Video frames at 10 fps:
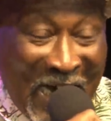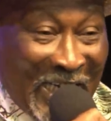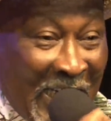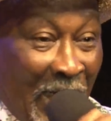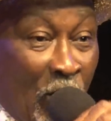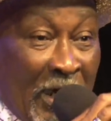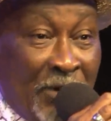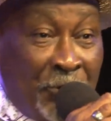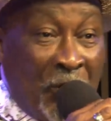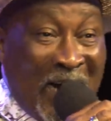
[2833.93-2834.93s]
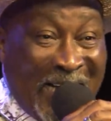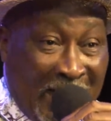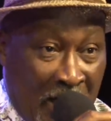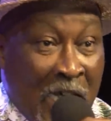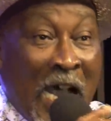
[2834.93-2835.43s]
and he looking fine.
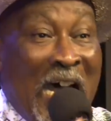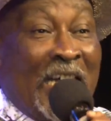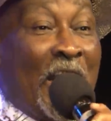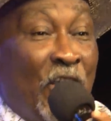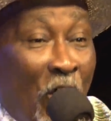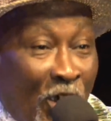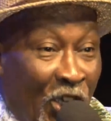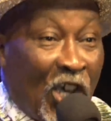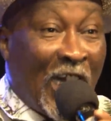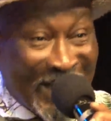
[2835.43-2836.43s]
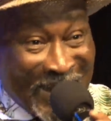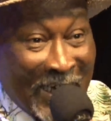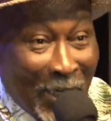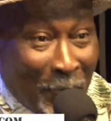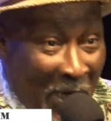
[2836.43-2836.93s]
And a young girl
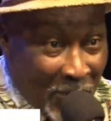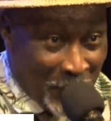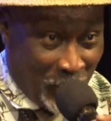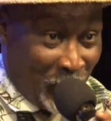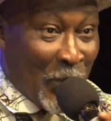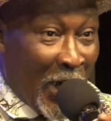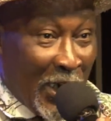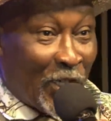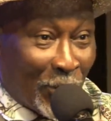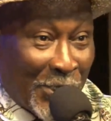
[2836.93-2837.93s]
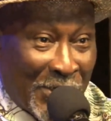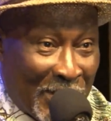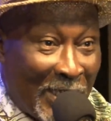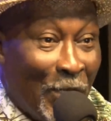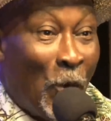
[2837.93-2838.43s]
tell me he could still